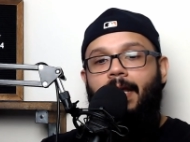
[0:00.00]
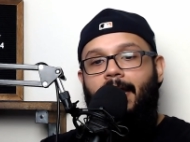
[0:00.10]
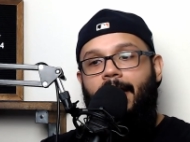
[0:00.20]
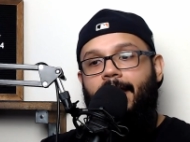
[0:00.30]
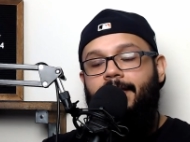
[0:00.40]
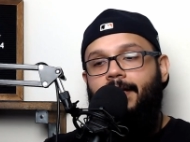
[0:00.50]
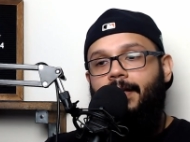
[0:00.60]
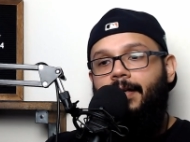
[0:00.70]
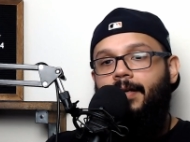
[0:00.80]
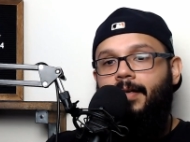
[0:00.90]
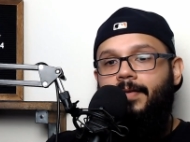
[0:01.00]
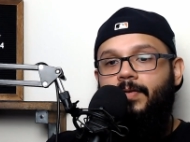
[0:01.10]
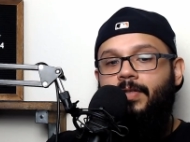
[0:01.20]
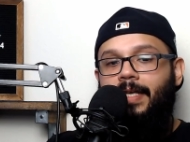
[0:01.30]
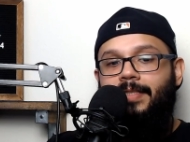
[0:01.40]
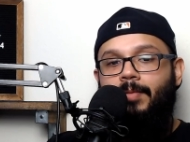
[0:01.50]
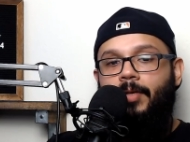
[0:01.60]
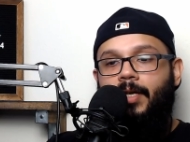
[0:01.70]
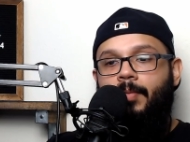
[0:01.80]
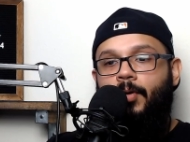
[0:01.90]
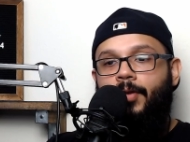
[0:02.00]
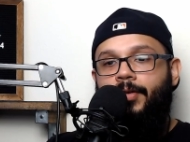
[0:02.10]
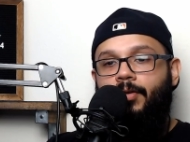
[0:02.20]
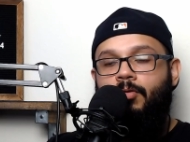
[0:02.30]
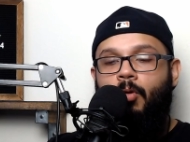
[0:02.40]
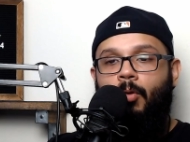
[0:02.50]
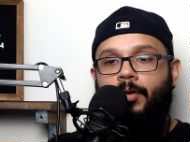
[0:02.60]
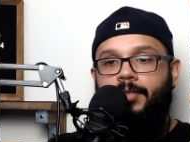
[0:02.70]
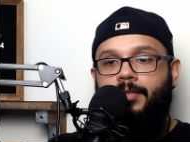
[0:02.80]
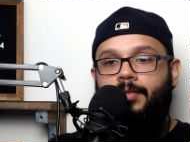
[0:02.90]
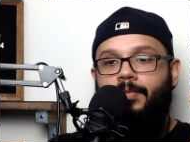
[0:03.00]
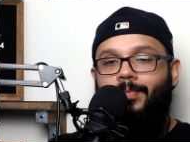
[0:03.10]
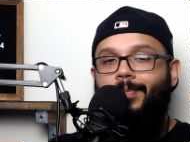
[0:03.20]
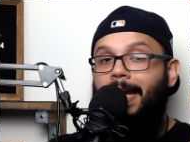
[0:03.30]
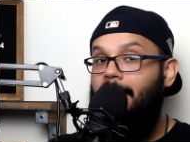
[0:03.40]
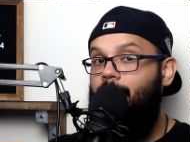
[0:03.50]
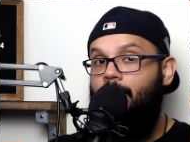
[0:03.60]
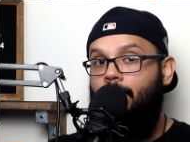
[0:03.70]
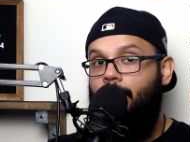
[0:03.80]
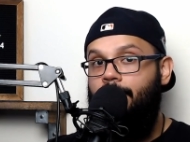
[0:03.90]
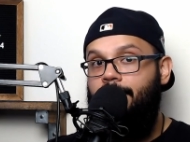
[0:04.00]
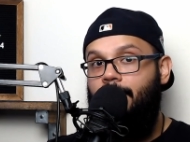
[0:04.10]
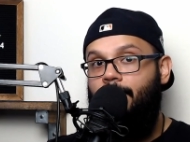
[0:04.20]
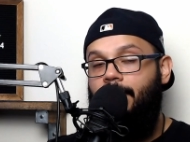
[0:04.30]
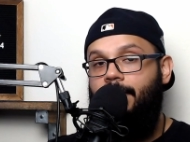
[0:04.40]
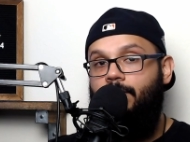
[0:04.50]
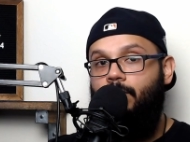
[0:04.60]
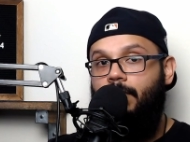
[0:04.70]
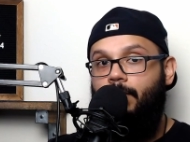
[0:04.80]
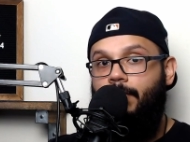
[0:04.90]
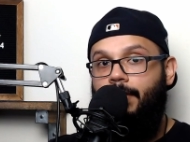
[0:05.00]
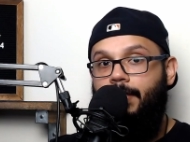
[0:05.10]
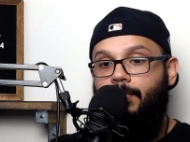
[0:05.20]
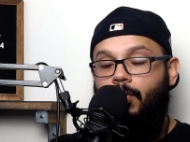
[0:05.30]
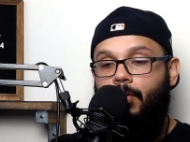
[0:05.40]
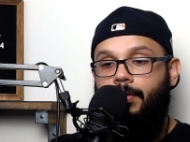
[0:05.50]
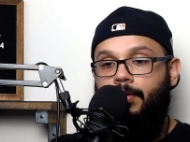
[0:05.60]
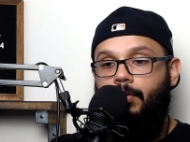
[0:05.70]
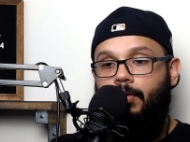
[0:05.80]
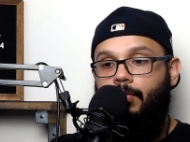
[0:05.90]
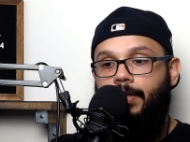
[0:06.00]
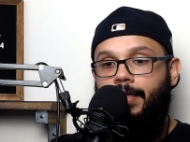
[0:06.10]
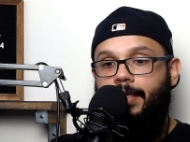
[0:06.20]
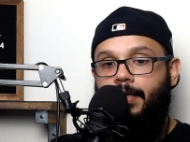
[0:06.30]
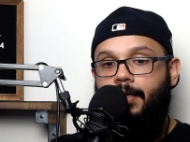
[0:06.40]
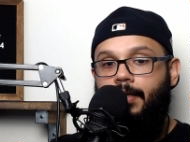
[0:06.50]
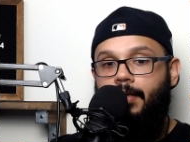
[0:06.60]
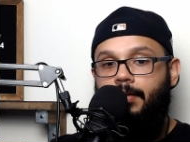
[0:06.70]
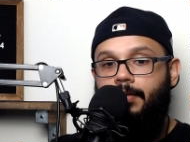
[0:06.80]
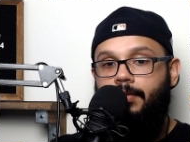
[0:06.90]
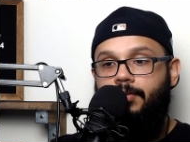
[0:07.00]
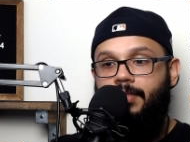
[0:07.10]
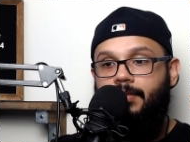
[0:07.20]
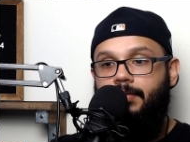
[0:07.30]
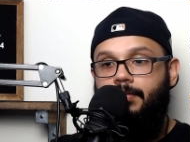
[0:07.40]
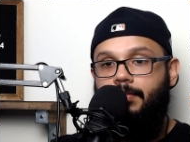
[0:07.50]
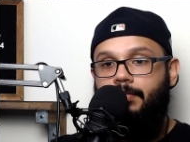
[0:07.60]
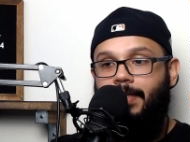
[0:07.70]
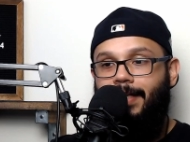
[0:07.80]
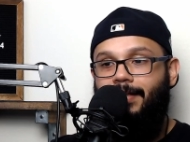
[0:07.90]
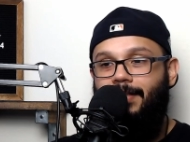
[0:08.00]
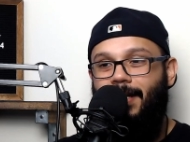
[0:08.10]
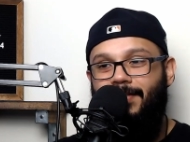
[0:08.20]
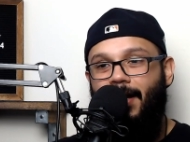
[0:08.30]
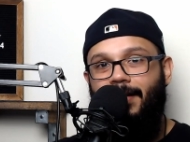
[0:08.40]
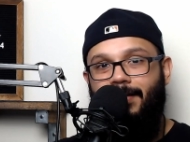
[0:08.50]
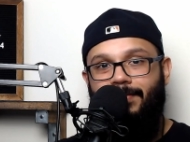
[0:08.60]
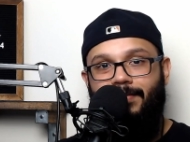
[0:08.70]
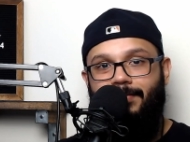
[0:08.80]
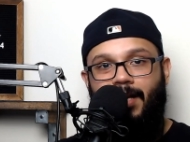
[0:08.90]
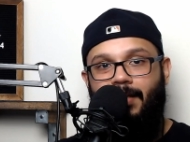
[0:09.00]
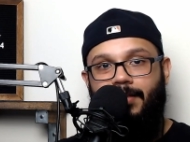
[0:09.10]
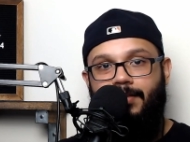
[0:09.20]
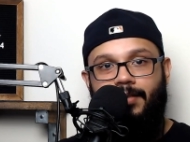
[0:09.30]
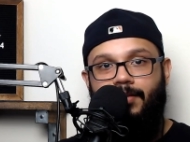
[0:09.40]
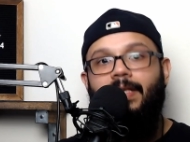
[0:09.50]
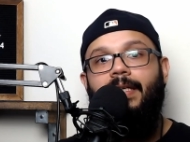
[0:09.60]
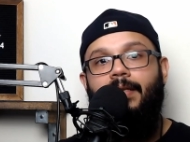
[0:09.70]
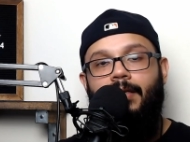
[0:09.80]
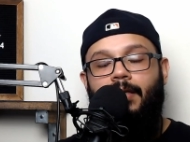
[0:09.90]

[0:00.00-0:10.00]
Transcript: And if you take somebody up on their course, maybe you'll learn something that's really, really important, or really just like a nugget of knowledge that you need.